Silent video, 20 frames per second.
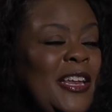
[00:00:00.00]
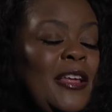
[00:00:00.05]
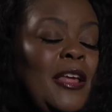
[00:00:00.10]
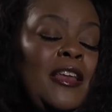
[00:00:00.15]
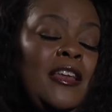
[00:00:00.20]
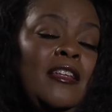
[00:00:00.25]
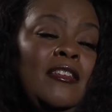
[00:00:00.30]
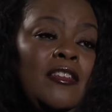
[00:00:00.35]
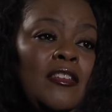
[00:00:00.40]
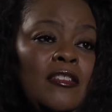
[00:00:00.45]

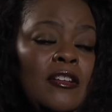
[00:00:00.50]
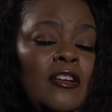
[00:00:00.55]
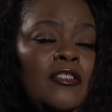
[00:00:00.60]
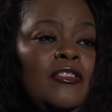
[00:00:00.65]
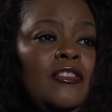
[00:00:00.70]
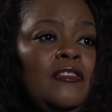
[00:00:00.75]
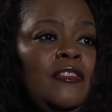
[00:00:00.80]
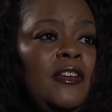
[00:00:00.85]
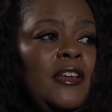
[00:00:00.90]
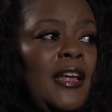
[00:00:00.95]
And it's
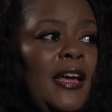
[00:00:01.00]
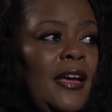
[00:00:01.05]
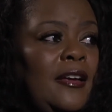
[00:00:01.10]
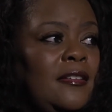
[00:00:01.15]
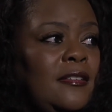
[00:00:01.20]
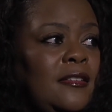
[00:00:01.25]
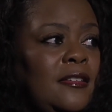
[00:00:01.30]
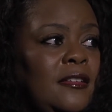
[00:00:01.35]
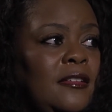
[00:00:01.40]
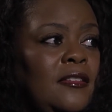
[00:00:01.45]
also
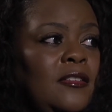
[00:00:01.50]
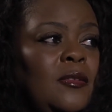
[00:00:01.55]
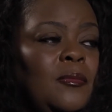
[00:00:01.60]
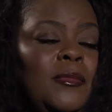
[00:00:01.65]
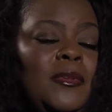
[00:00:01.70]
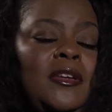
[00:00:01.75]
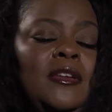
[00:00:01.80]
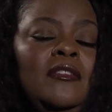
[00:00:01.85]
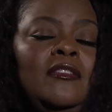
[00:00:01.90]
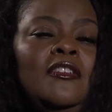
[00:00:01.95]
relaxing to
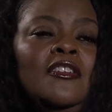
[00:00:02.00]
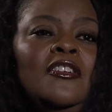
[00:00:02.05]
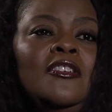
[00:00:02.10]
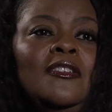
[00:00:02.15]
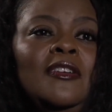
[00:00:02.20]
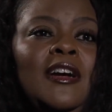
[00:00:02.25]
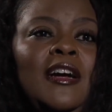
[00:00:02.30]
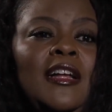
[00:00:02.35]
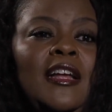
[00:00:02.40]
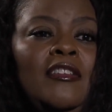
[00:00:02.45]
me.
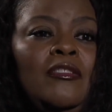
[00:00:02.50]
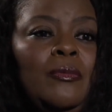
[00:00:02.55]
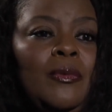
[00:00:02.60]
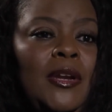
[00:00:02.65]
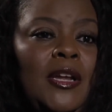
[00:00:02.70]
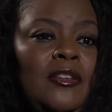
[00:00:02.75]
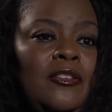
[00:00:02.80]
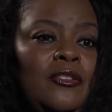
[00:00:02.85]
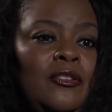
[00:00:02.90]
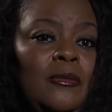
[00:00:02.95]
So that's what
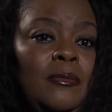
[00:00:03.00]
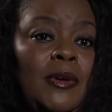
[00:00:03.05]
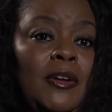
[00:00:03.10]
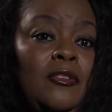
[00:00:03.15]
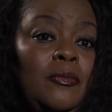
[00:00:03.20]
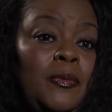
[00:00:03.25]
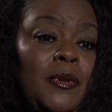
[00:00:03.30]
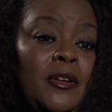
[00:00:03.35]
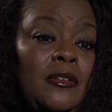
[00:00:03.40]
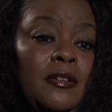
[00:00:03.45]
I do in my
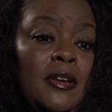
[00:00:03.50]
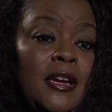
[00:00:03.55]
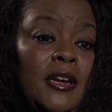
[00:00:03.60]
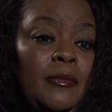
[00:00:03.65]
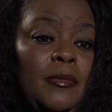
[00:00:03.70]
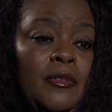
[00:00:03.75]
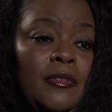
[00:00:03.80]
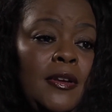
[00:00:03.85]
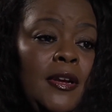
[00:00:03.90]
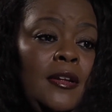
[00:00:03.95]
spare
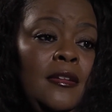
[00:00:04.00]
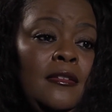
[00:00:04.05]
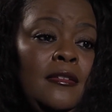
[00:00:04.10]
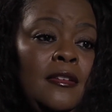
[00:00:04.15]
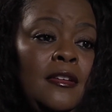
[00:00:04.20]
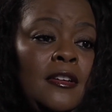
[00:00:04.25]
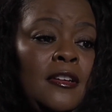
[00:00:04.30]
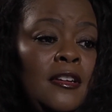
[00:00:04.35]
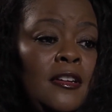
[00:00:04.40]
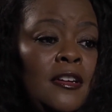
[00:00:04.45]
time. Besides,
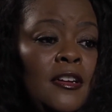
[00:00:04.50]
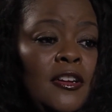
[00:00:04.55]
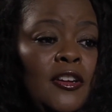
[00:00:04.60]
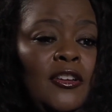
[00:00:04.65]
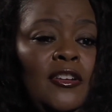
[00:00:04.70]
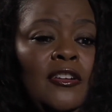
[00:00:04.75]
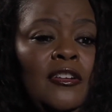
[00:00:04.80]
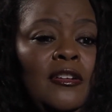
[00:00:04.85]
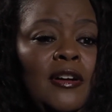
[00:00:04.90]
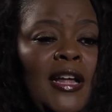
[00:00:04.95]

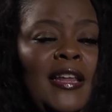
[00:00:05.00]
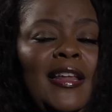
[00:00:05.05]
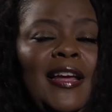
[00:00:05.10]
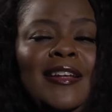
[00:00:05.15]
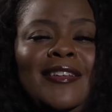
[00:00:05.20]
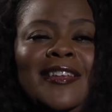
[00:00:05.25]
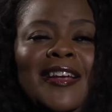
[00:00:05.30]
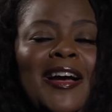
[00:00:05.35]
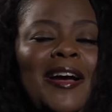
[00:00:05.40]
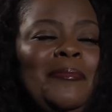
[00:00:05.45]
I'm
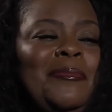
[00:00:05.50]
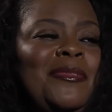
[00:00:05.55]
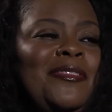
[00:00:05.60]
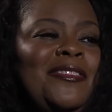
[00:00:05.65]
a